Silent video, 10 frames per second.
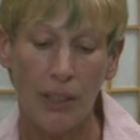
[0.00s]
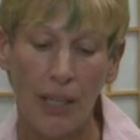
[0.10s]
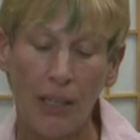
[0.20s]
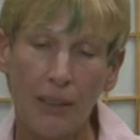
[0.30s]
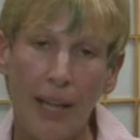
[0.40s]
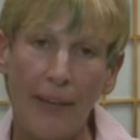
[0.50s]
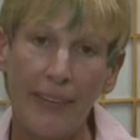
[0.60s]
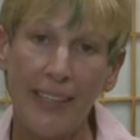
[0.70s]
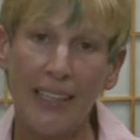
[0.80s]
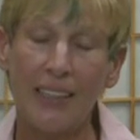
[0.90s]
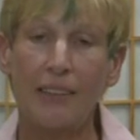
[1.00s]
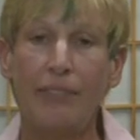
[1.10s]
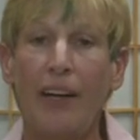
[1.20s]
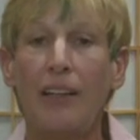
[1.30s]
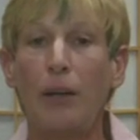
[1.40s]
and allowing that to
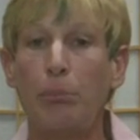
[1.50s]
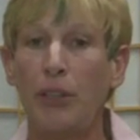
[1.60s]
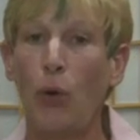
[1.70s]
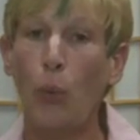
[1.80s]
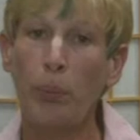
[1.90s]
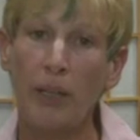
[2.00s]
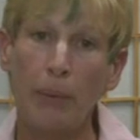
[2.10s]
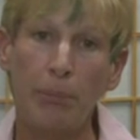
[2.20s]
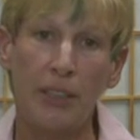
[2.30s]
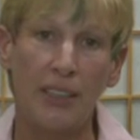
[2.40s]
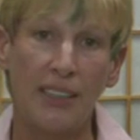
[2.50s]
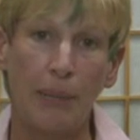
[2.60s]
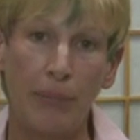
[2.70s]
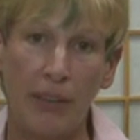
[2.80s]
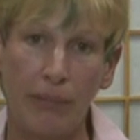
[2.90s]
develop and open up into
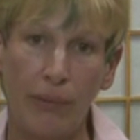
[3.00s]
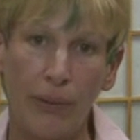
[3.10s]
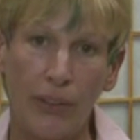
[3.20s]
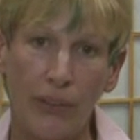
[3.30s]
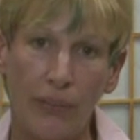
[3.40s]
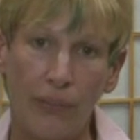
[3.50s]
something for you.